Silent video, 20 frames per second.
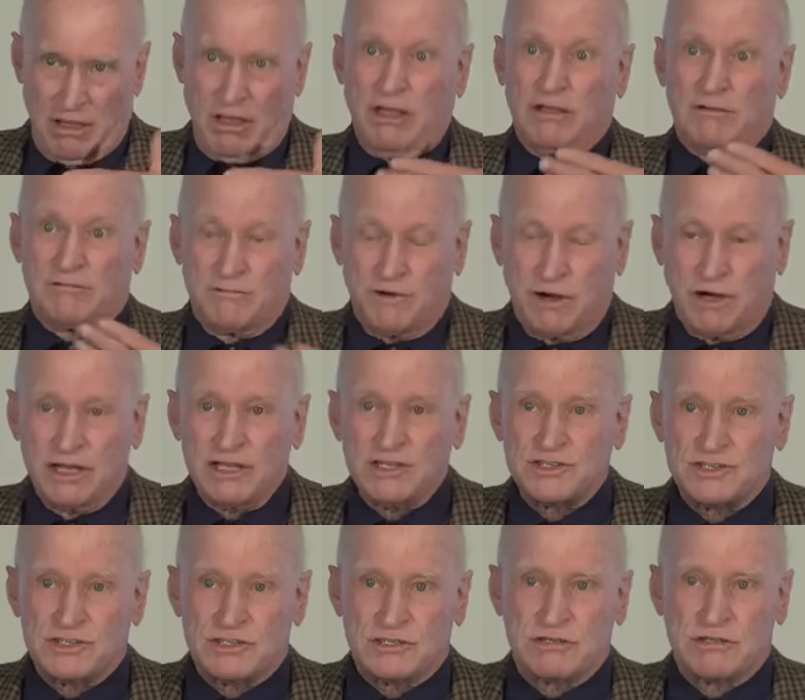
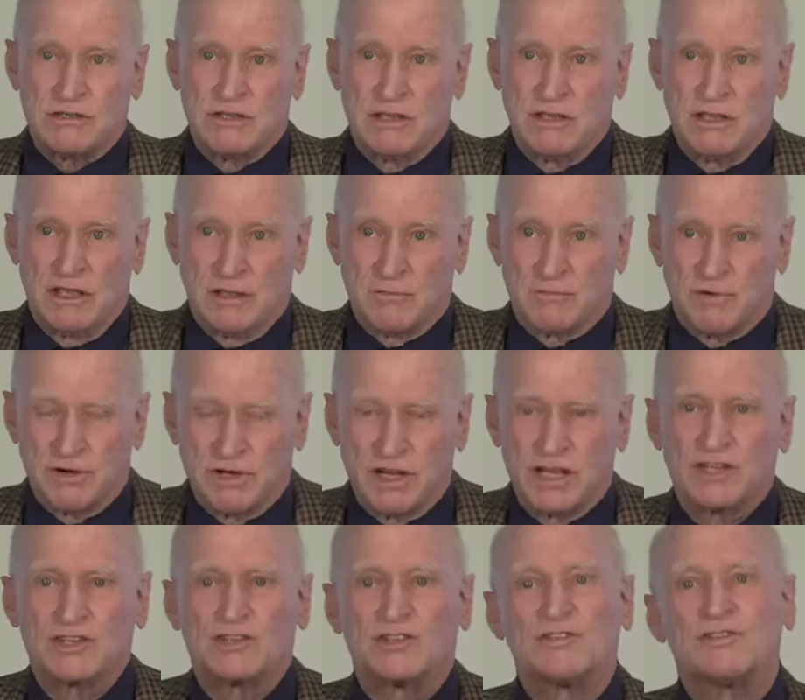advice and
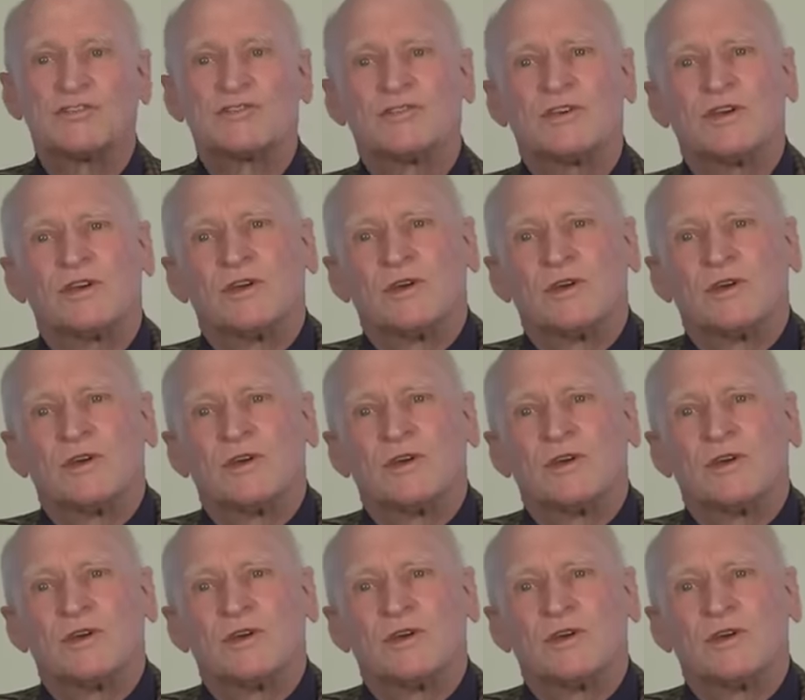predictions